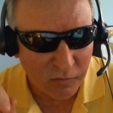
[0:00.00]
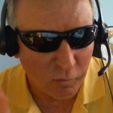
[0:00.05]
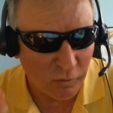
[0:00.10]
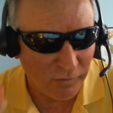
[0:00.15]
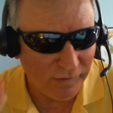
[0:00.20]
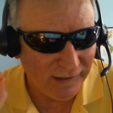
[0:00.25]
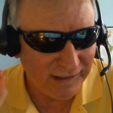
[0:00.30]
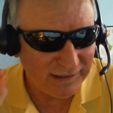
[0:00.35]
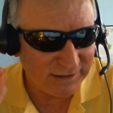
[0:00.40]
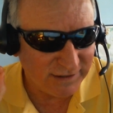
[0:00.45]

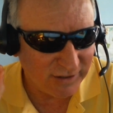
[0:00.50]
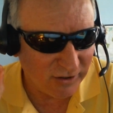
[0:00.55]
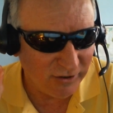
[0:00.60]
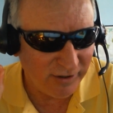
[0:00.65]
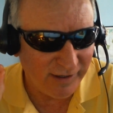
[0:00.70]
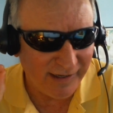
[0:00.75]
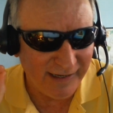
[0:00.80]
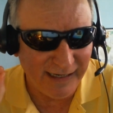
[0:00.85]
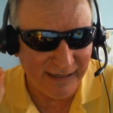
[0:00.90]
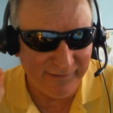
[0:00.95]
Well, they
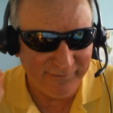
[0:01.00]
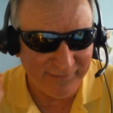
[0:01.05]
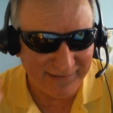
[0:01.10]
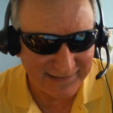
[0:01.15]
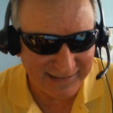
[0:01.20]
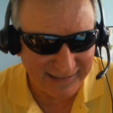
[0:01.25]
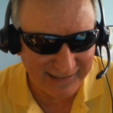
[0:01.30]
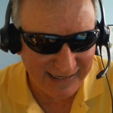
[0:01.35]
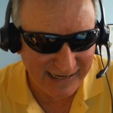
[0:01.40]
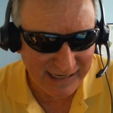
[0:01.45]
started an
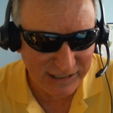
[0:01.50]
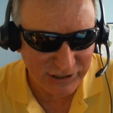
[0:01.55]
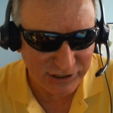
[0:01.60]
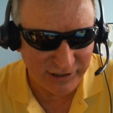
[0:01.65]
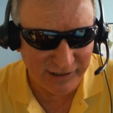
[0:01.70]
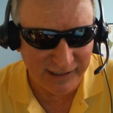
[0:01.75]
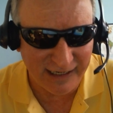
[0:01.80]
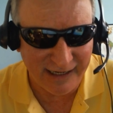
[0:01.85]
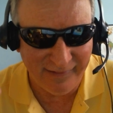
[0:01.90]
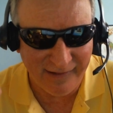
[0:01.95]

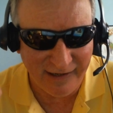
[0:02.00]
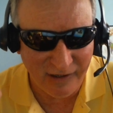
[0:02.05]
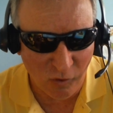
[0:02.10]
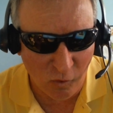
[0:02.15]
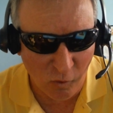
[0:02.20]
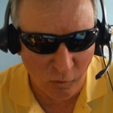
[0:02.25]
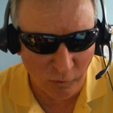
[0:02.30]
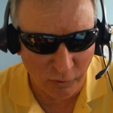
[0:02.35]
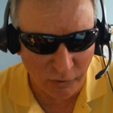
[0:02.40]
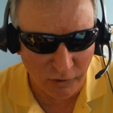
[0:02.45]
investigation and they
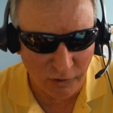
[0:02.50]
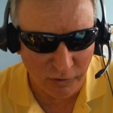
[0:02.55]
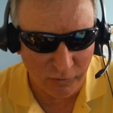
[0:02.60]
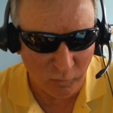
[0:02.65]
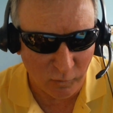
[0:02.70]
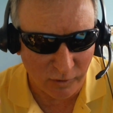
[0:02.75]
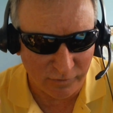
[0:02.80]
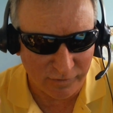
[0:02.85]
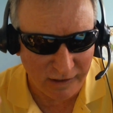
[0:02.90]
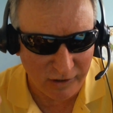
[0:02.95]
ordered
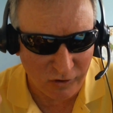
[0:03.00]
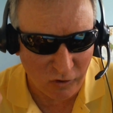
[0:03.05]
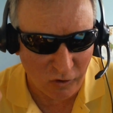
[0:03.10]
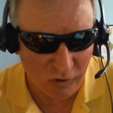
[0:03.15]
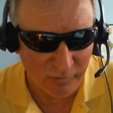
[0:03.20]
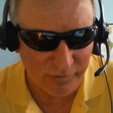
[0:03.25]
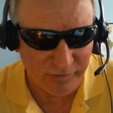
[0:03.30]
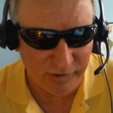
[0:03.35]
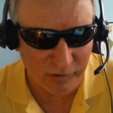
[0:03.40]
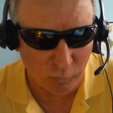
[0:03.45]
what they
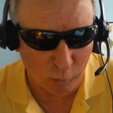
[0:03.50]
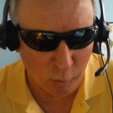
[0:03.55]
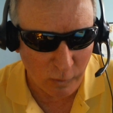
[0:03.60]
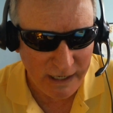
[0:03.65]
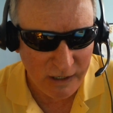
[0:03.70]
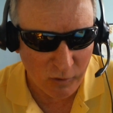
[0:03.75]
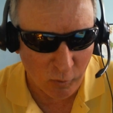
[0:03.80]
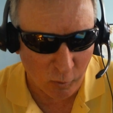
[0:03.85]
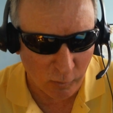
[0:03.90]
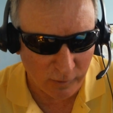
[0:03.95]
called the
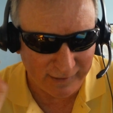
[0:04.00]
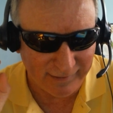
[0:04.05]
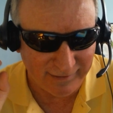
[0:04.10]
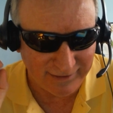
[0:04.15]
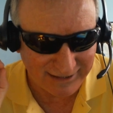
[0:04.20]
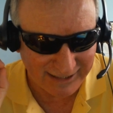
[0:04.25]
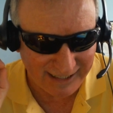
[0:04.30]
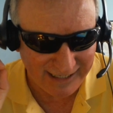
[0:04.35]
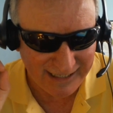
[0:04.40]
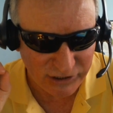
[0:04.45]

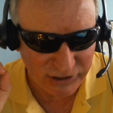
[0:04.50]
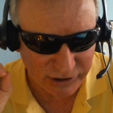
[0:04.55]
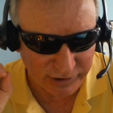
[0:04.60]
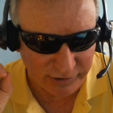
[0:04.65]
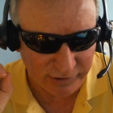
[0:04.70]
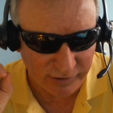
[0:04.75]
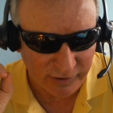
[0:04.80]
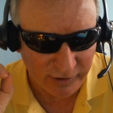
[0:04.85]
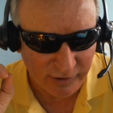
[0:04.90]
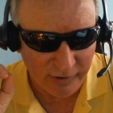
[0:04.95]
reorganization
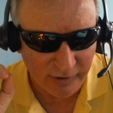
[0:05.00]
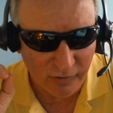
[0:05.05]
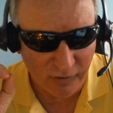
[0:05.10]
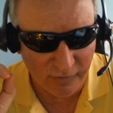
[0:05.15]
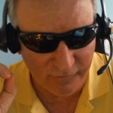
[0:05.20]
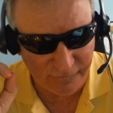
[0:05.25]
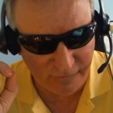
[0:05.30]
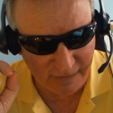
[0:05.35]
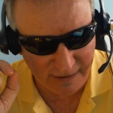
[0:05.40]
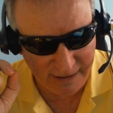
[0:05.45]

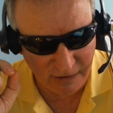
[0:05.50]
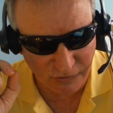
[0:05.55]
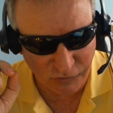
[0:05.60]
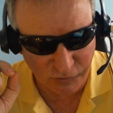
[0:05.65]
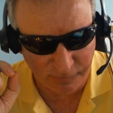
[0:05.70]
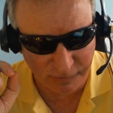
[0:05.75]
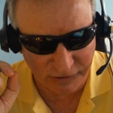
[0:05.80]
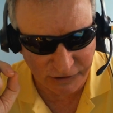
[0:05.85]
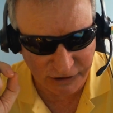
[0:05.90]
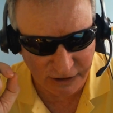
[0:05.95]
of
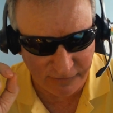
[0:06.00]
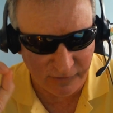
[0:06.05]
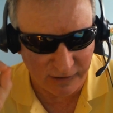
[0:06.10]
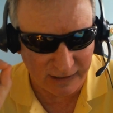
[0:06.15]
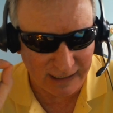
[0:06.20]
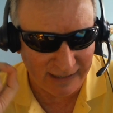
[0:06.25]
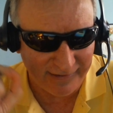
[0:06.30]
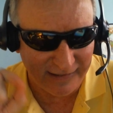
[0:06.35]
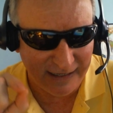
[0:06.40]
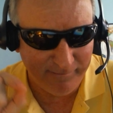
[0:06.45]
Financial
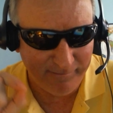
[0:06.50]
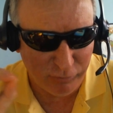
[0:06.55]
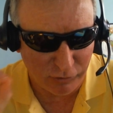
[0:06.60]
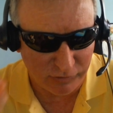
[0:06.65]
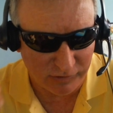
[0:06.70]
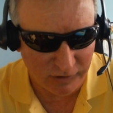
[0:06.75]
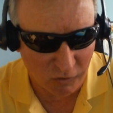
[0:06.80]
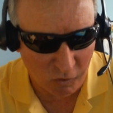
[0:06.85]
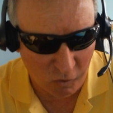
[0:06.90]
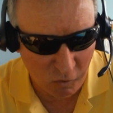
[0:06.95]
Pacific, and they
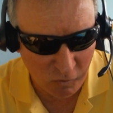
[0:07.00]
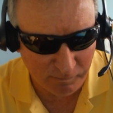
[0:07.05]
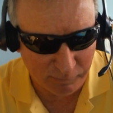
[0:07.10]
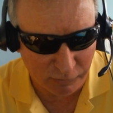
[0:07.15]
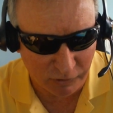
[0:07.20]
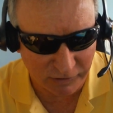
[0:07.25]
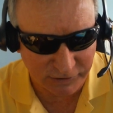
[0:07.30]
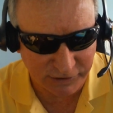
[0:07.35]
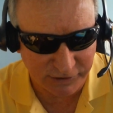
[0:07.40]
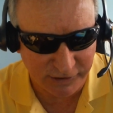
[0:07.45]
put their own
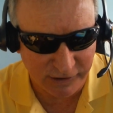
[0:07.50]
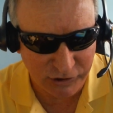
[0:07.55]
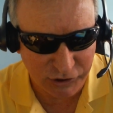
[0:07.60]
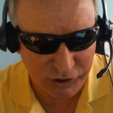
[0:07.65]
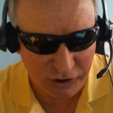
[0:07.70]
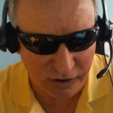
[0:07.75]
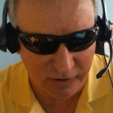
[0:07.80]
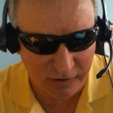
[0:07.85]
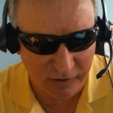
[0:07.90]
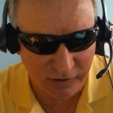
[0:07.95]
person in
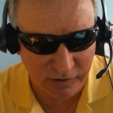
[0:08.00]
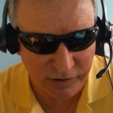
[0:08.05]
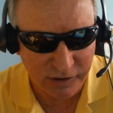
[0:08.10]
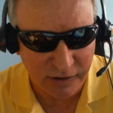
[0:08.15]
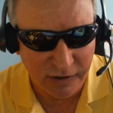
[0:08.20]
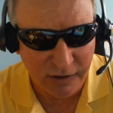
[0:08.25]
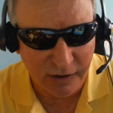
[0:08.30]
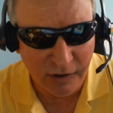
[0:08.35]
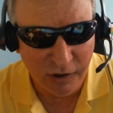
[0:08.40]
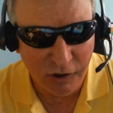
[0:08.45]
charge
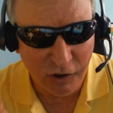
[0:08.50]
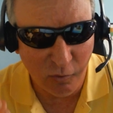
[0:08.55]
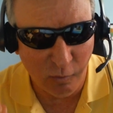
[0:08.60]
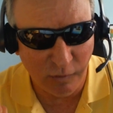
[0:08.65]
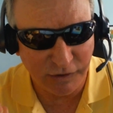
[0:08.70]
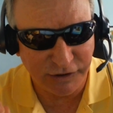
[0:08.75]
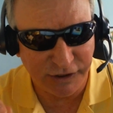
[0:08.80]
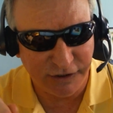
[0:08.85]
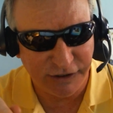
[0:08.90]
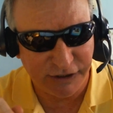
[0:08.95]
who
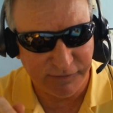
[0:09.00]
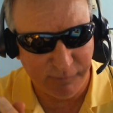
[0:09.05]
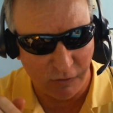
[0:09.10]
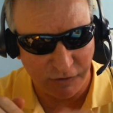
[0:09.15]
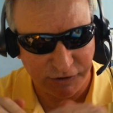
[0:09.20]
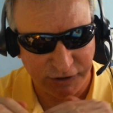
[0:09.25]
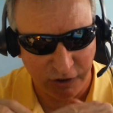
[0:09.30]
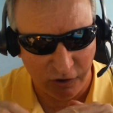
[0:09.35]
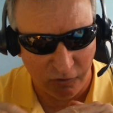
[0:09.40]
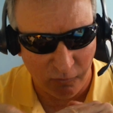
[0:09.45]
was
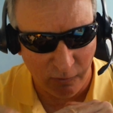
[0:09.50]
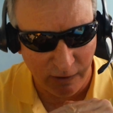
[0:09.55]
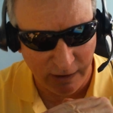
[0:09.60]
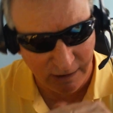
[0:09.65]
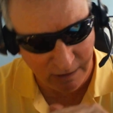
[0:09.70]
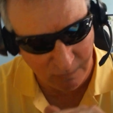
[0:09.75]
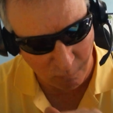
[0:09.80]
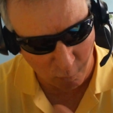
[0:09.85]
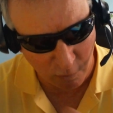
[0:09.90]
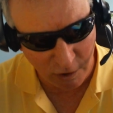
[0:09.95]
supposed to go in
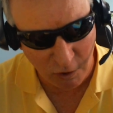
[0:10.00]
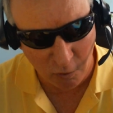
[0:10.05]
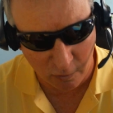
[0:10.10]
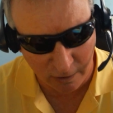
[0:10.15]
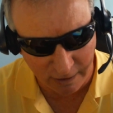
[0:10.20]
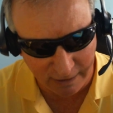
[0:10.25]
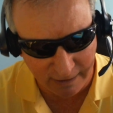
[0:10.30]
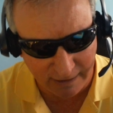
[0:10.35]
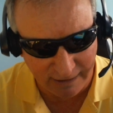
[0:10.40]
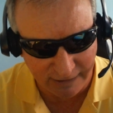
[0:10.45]
and
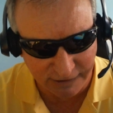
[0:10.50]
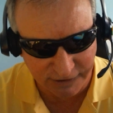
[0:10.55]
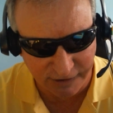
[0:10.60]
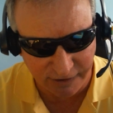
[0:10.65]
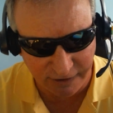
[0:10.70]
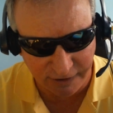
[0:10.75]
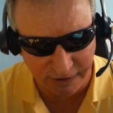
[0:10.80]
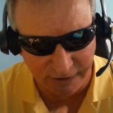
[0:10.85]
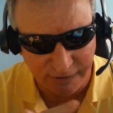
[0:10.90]
reorganize